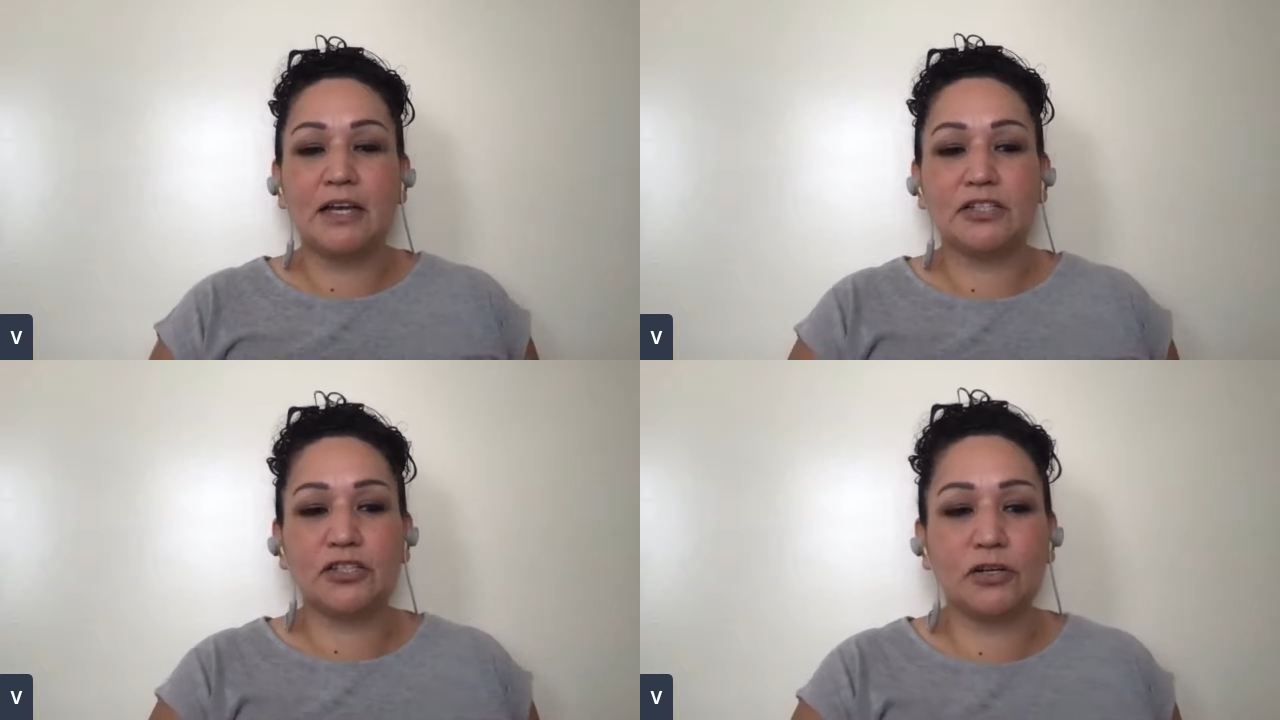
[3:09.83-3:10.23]

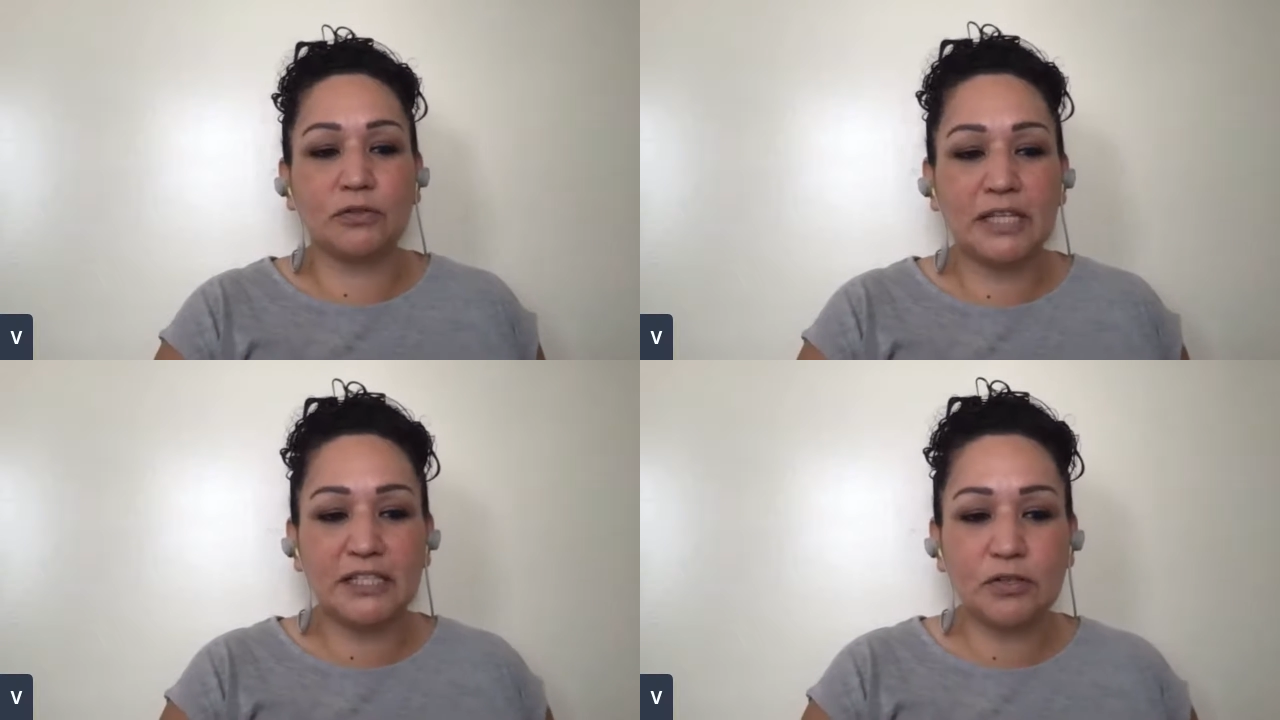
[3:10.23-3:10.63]

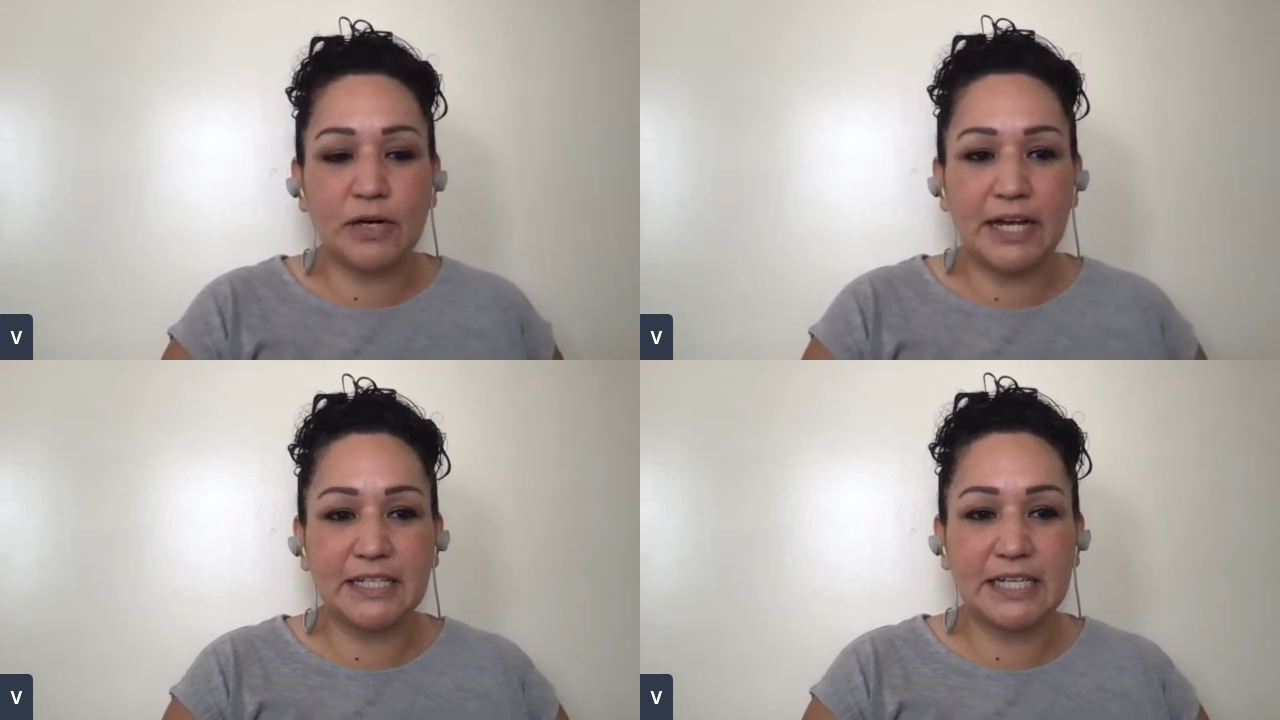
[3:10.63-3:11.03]
So let's
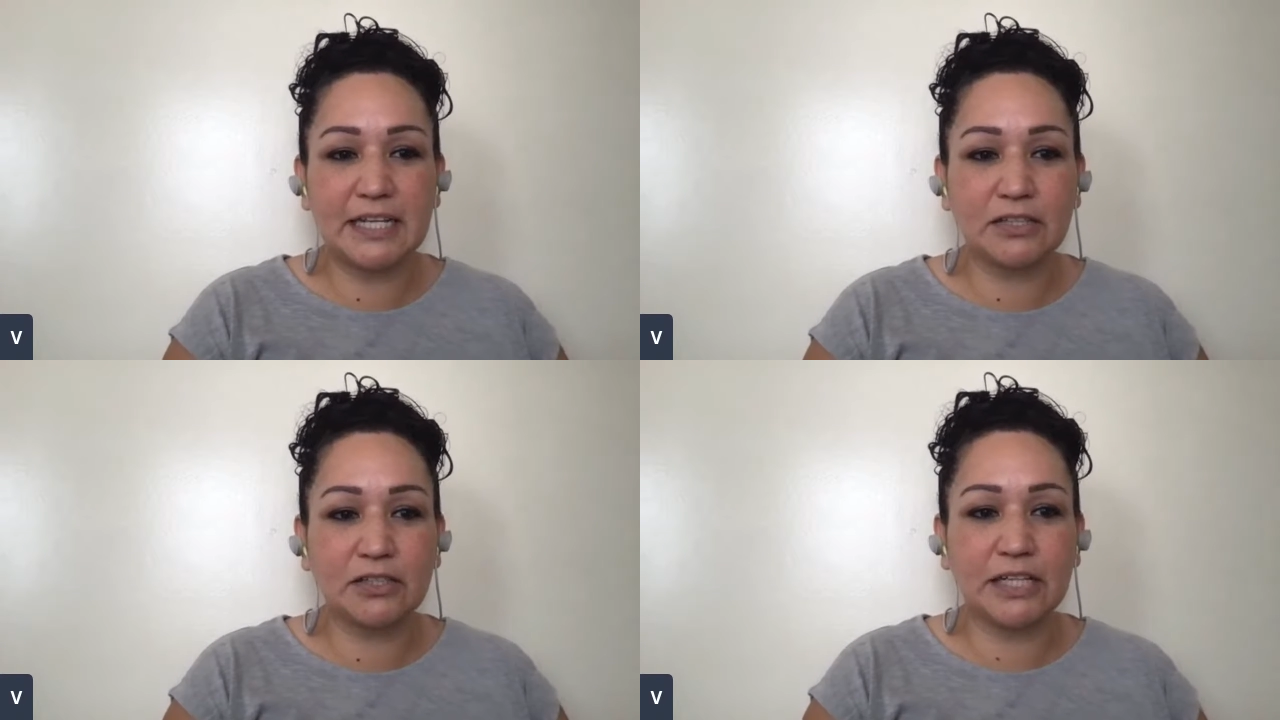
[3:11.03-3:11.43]
go ahead and
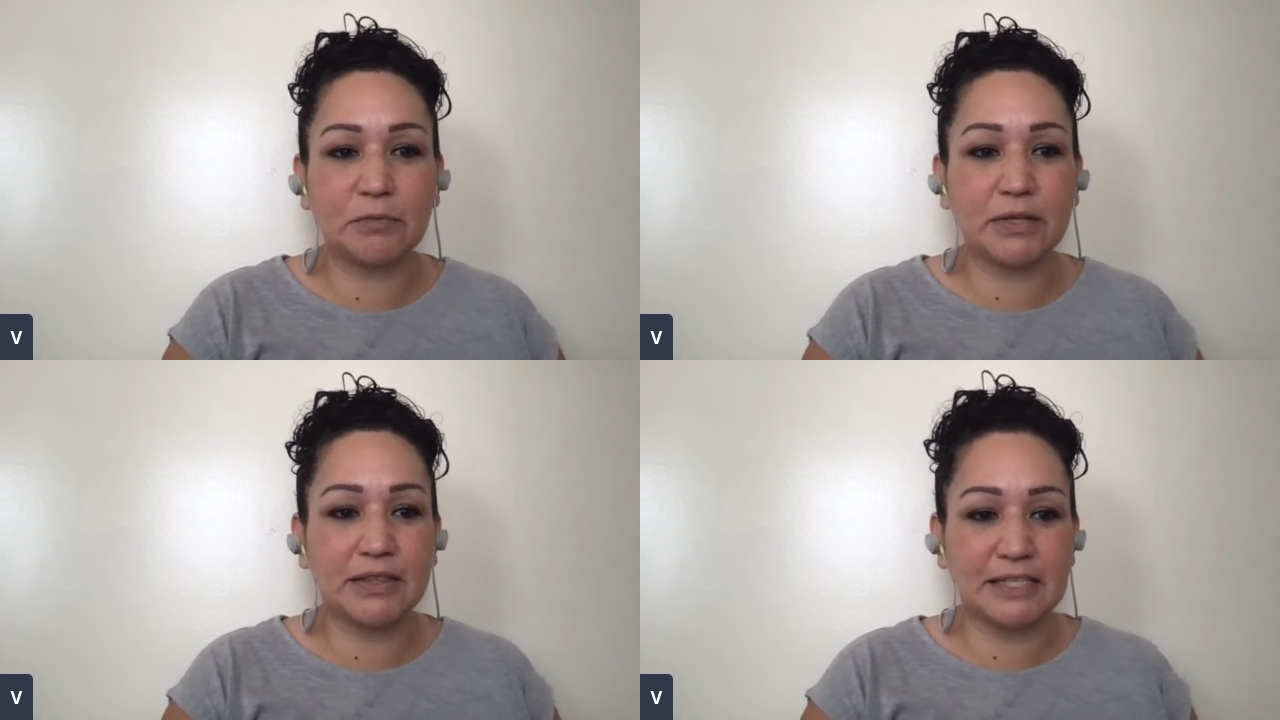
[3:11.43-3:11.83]
take a look
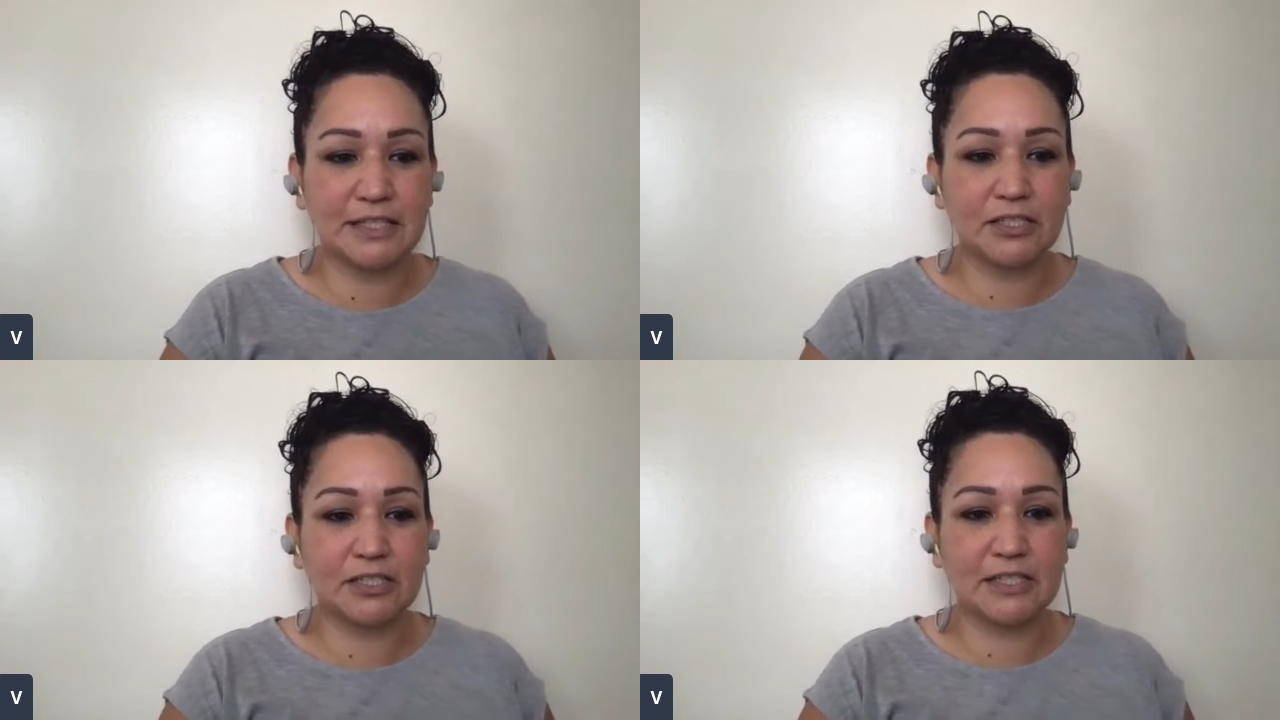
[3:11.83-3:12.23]
at what
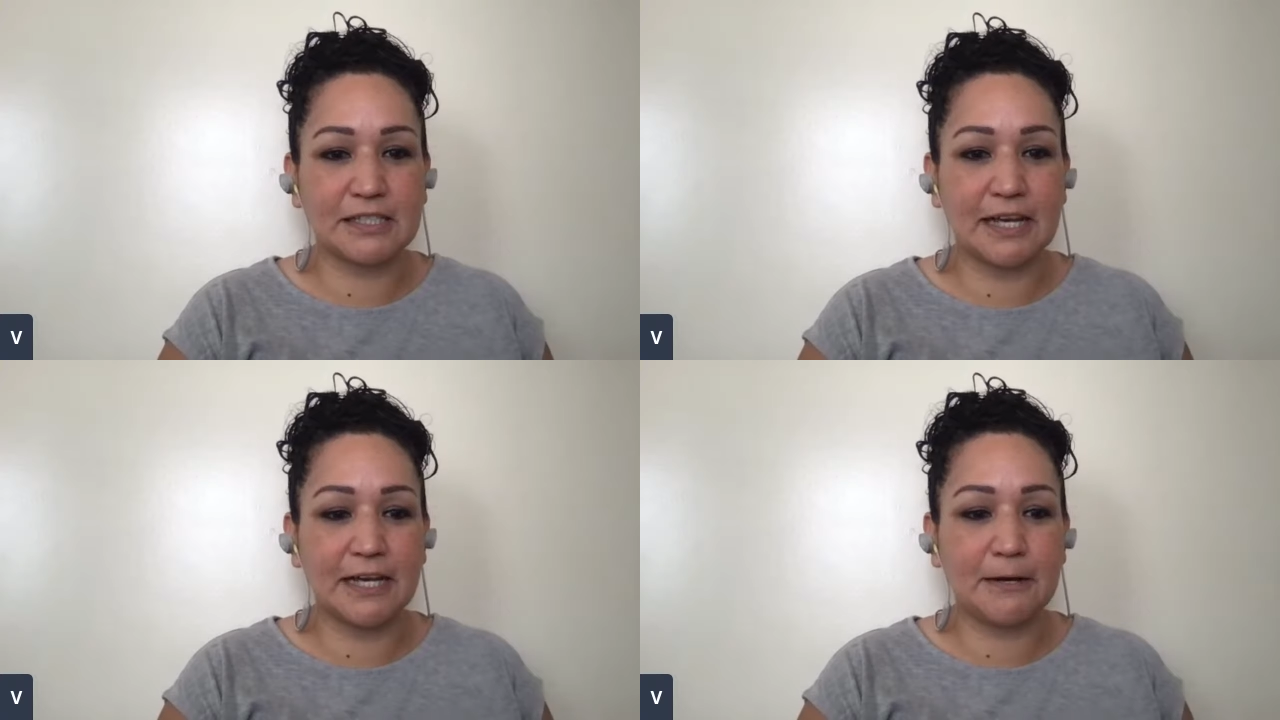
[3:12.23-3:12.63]
this looks
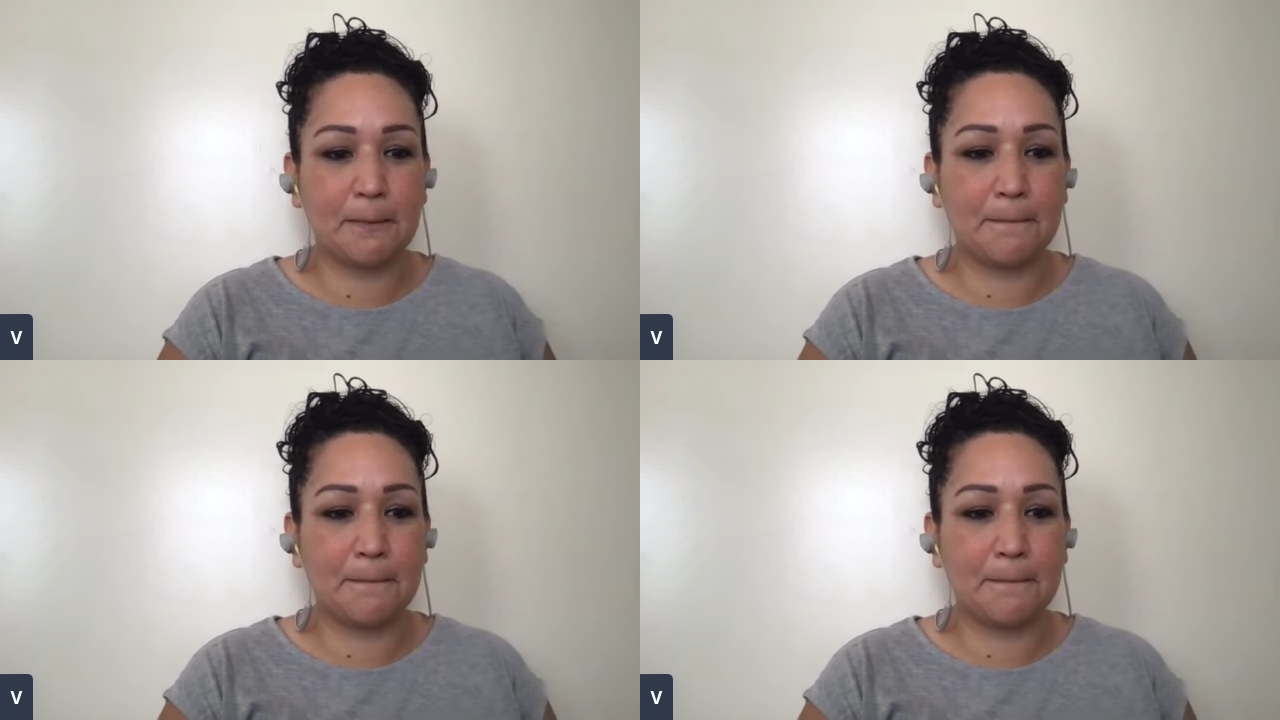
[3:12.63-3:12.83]
like.